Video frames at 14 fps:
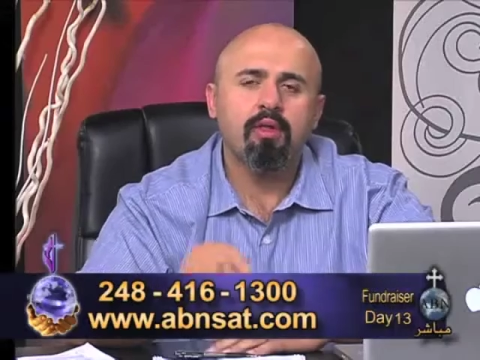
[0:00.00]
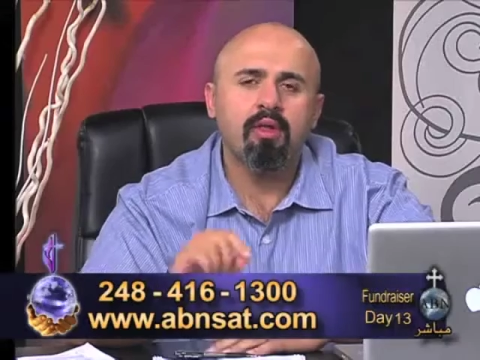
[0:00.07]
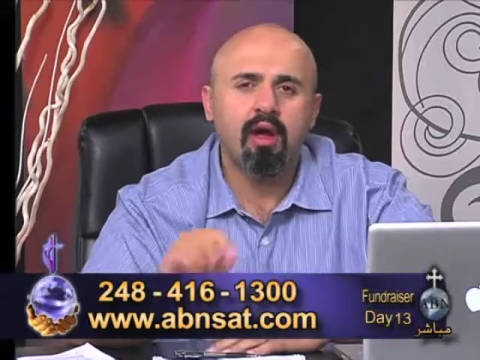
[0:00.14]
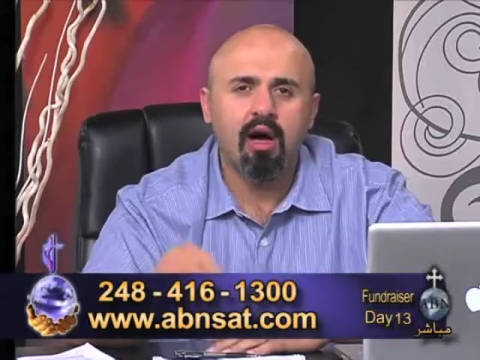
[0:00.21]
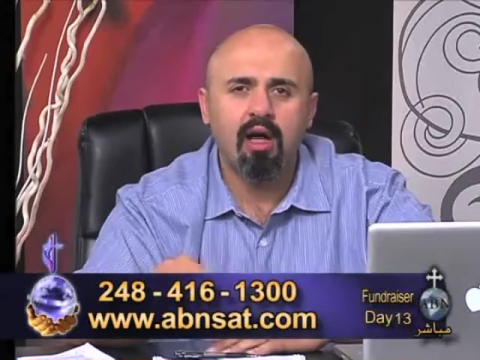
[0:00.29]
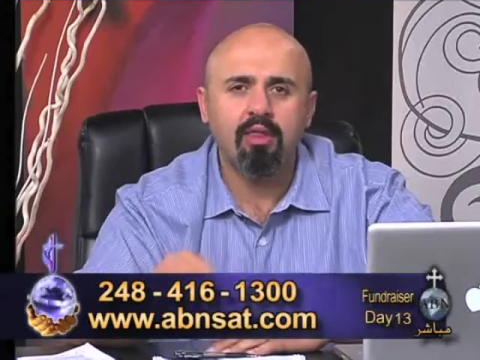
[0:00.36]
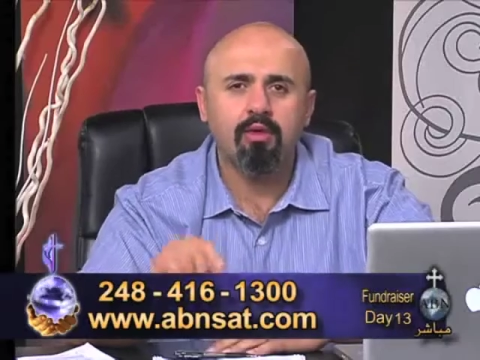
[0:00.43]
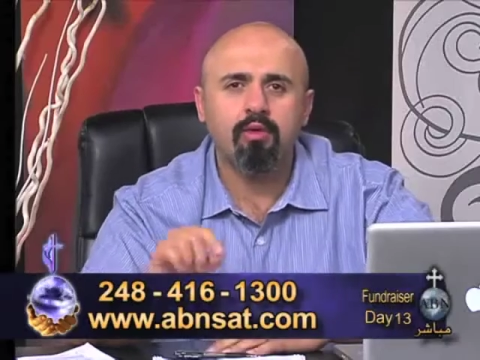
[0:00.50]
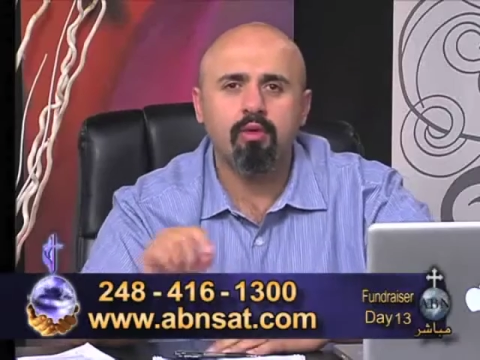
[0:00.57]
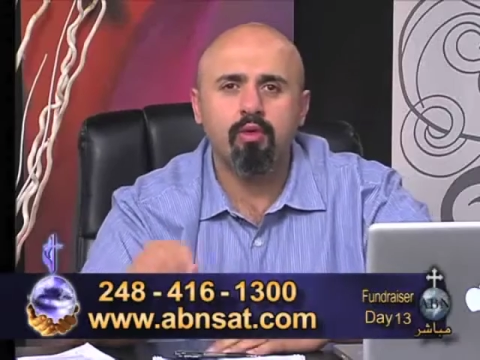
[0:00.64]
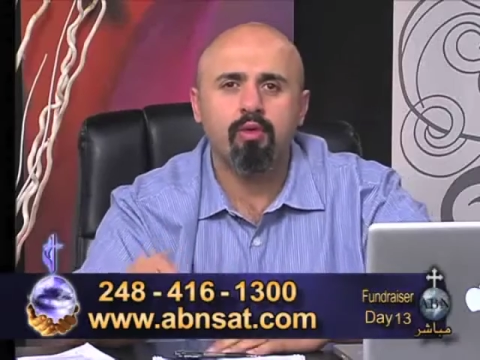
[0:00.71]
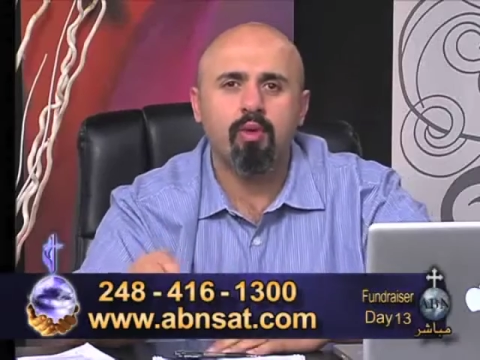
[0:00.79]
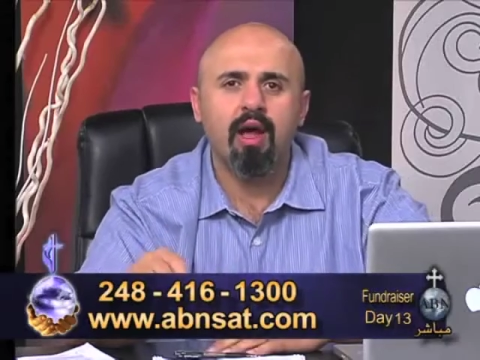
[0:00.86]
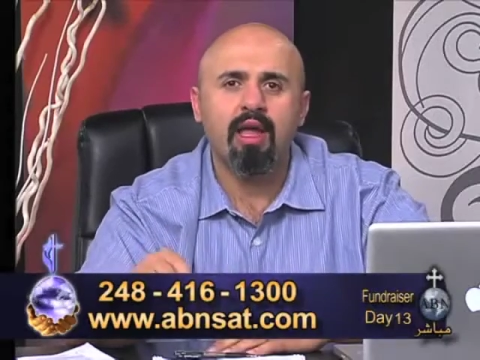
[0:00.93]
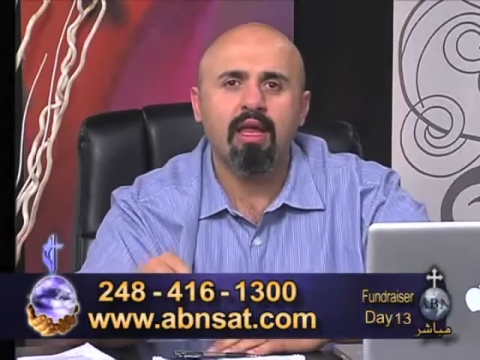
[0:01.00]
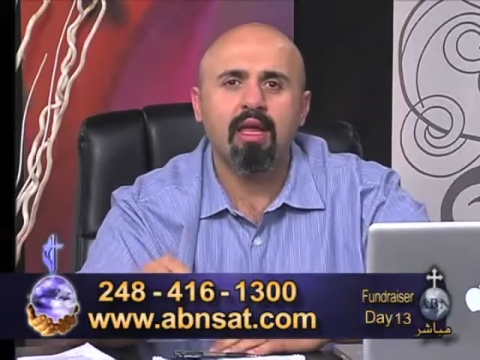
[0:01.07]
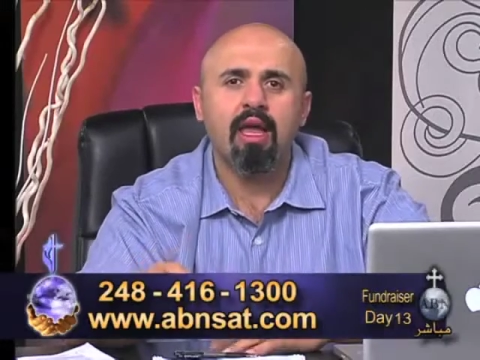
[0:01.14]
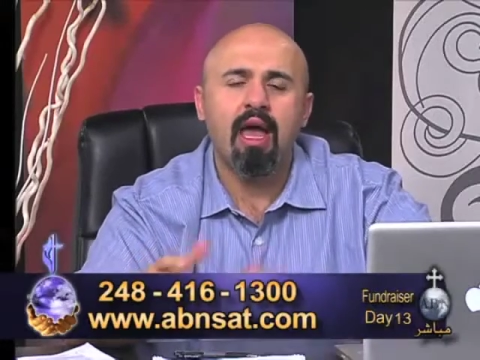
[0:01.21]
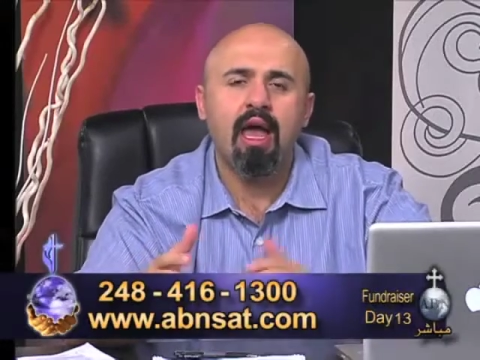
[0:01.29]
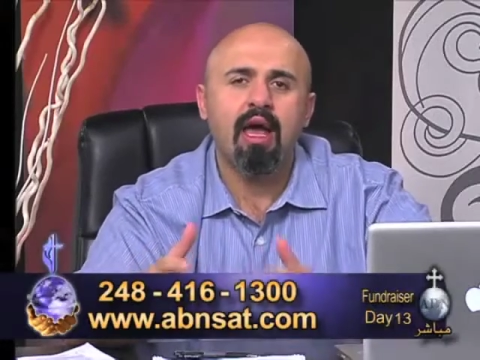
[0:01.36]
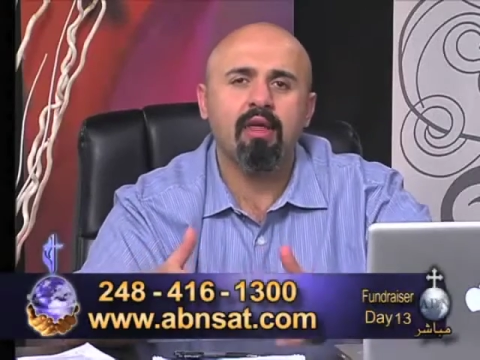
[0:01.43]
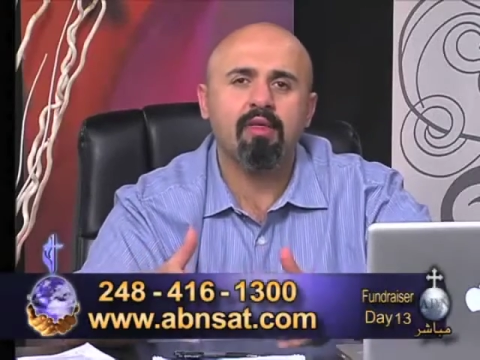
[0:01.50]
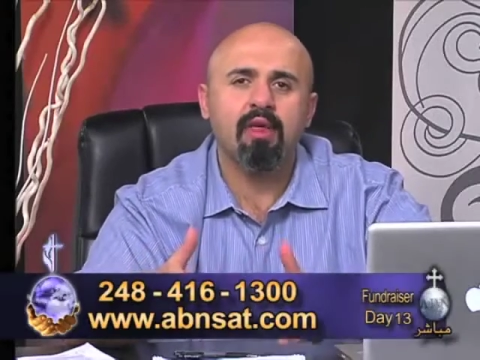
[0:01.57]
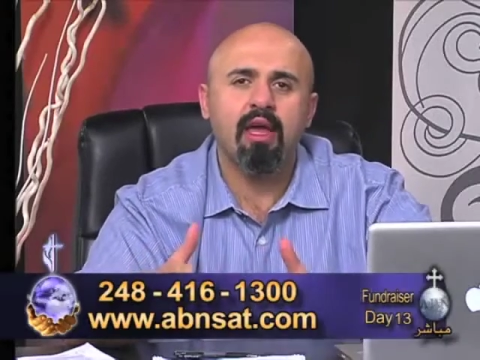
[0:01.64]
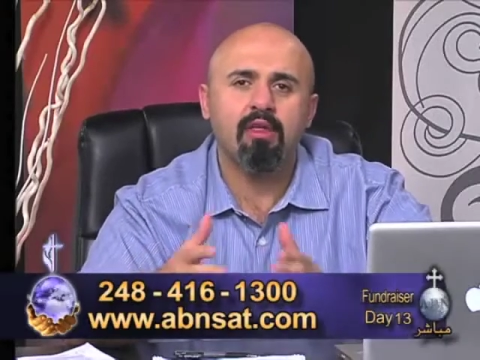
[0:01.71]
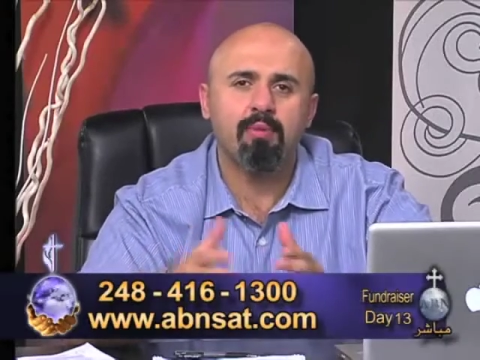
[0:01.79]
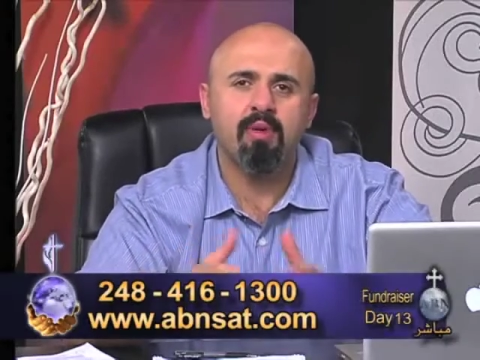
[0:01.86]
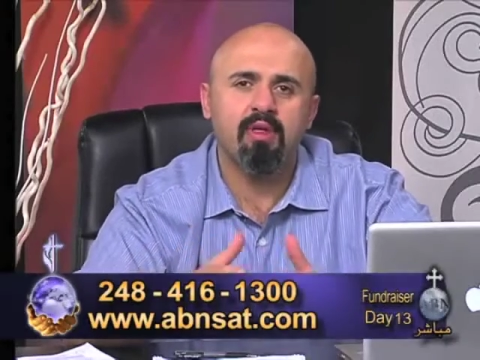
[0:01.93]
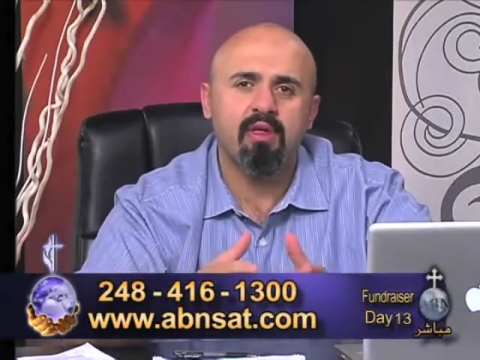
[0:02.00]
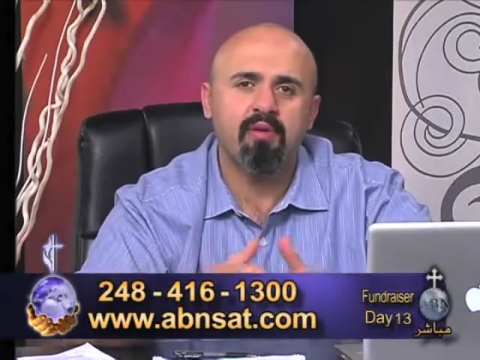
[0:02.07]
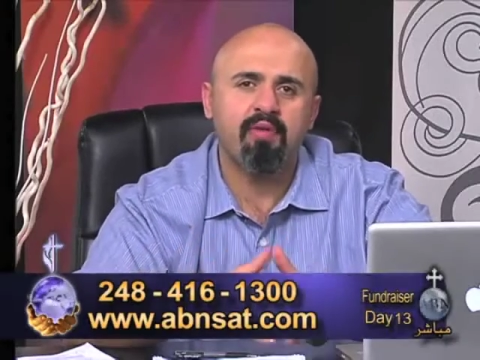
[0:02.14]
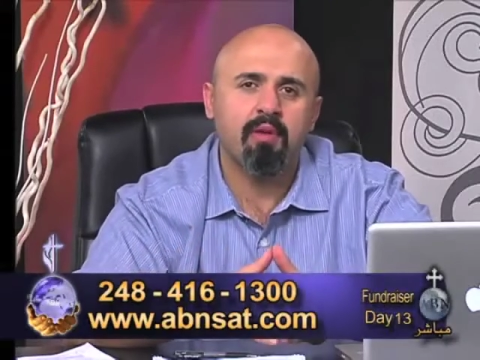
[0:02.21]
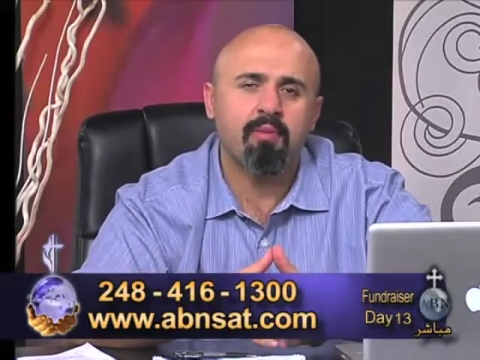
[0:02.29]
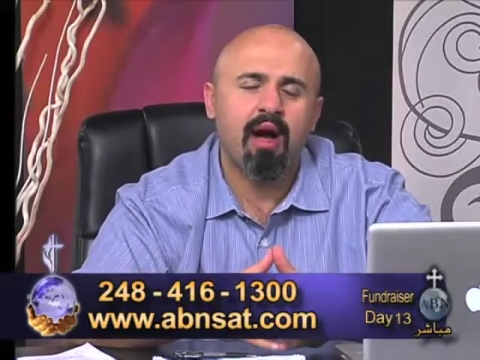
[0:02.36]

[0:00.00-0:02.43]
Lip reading: the author who's writing has a specific